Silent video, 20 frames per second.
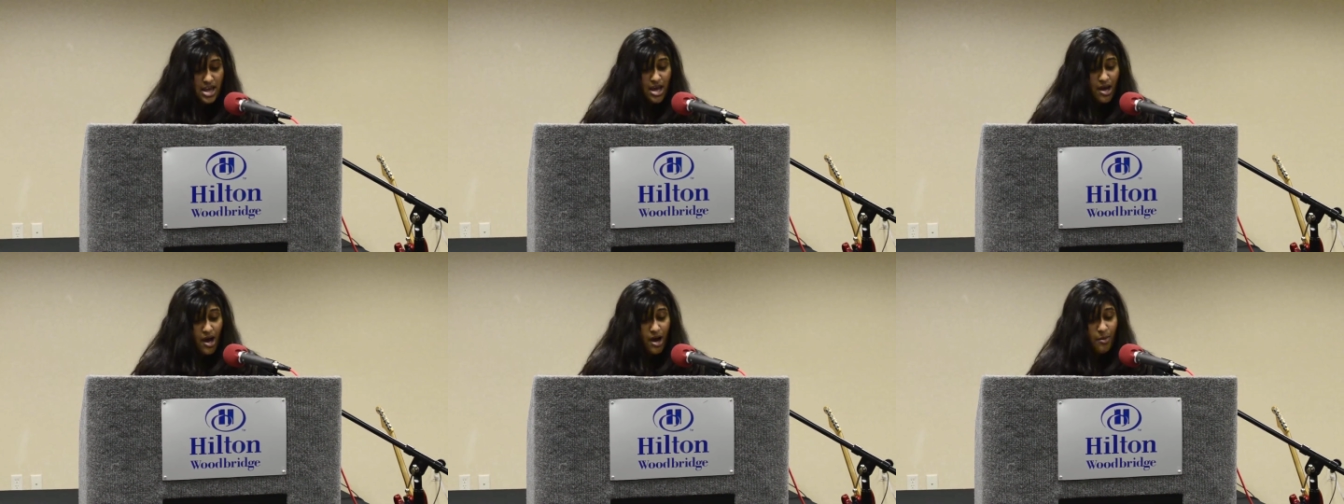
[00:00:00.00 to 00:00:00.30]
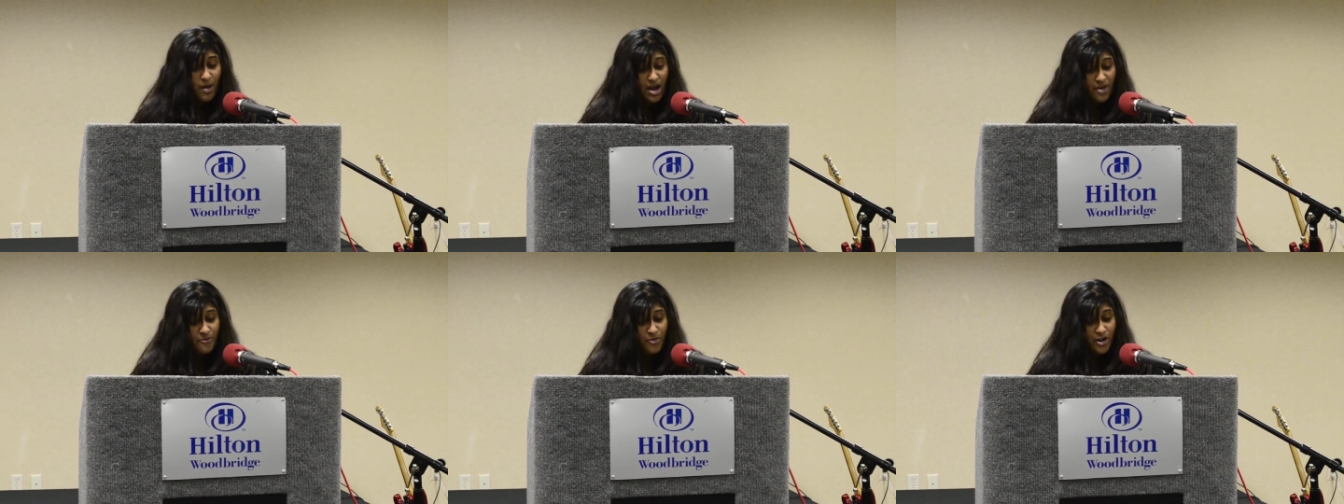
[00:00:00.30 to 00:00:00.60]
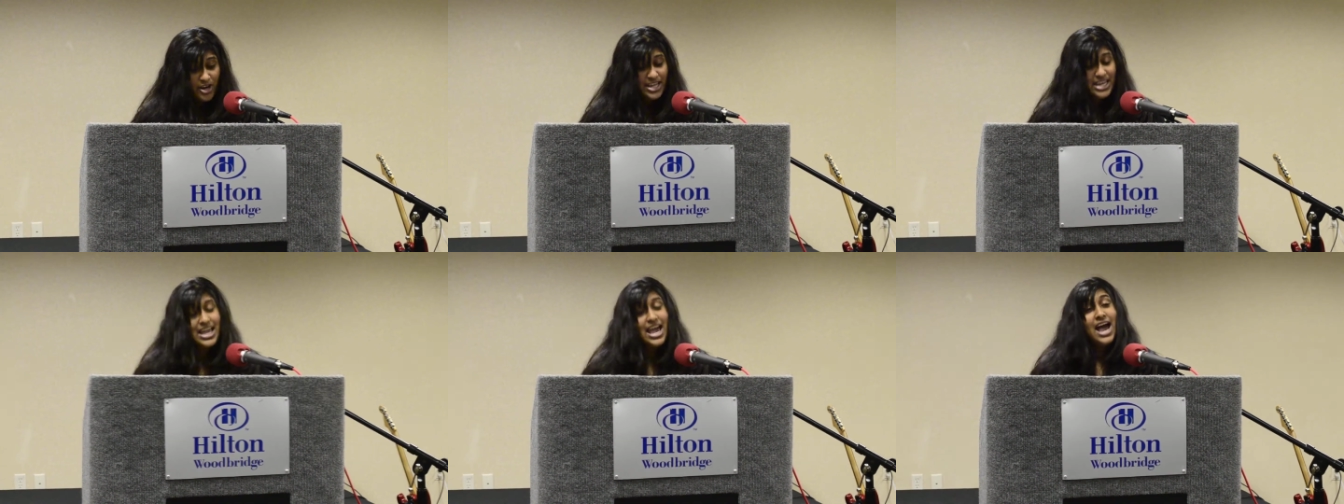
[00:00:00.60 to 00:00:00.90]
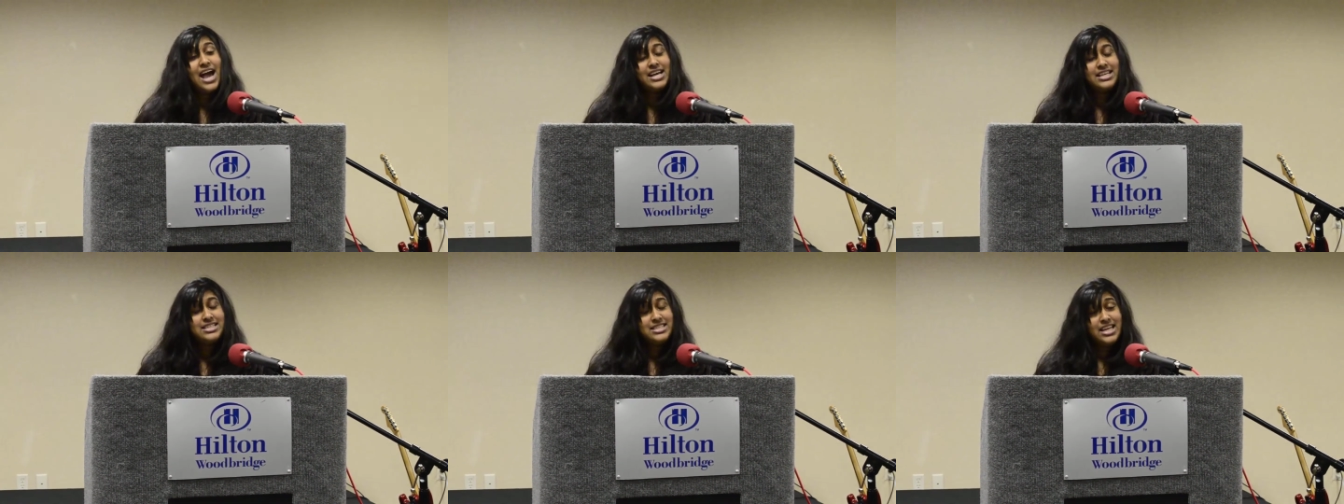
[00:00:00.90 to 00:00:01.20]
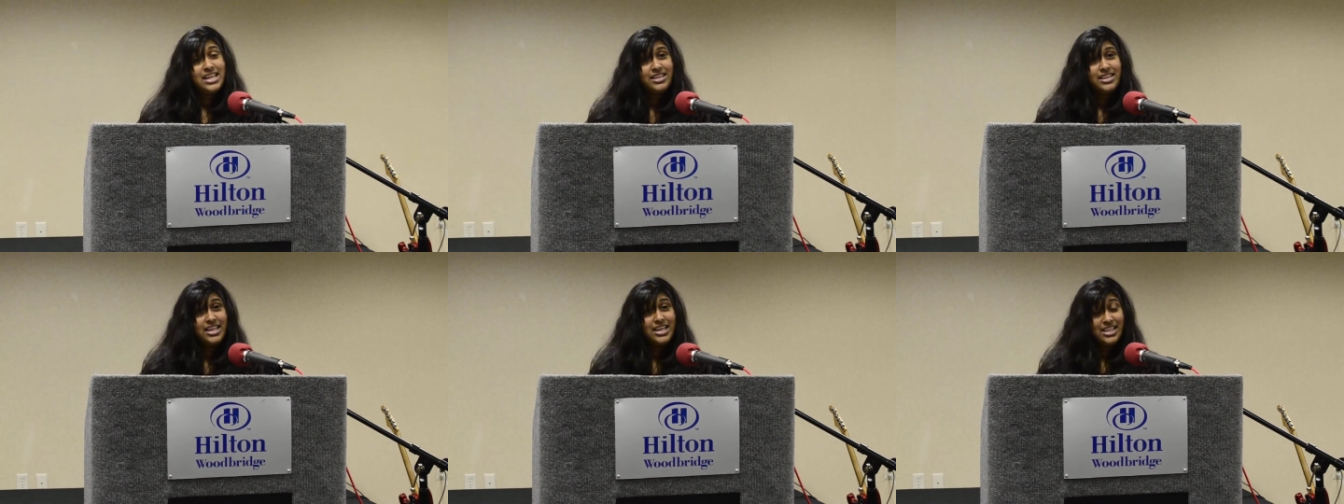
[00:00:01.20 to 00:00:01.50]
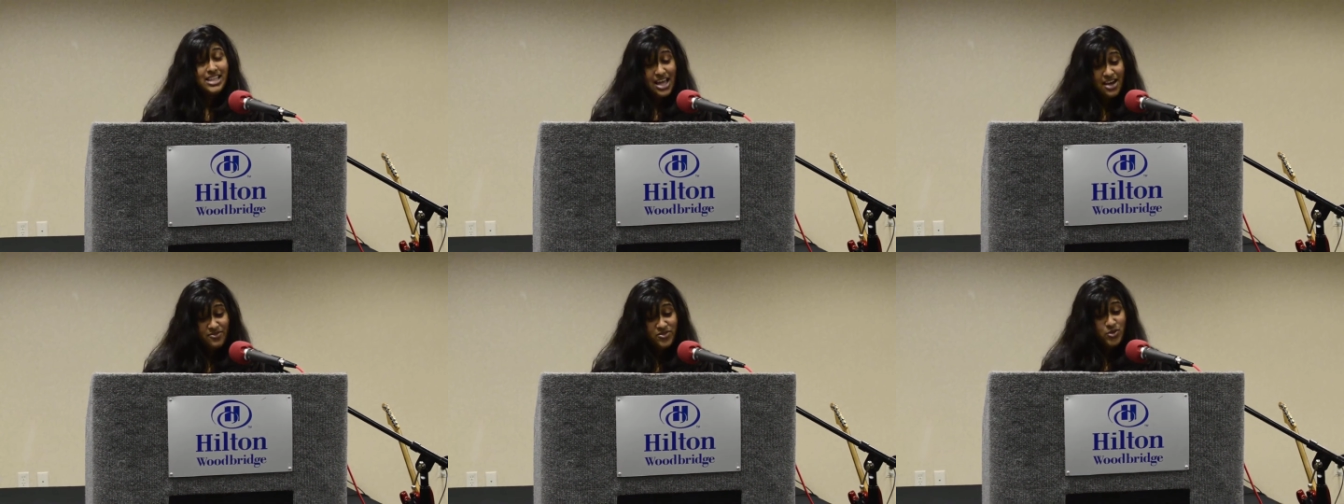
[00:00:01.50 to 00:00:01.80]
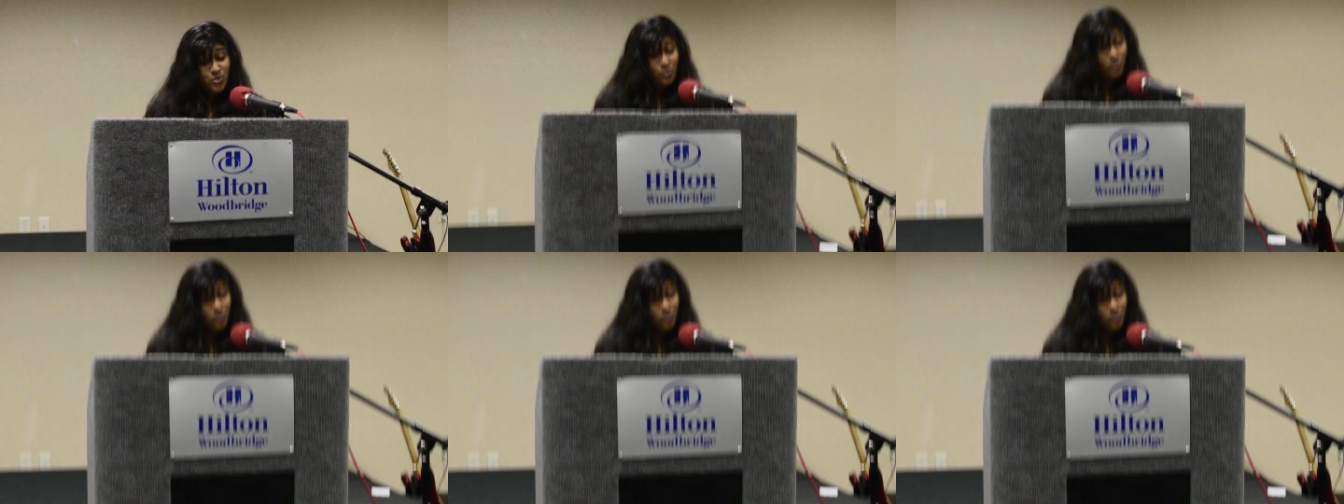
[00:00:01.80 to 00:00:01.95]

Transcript: However, he accidentally left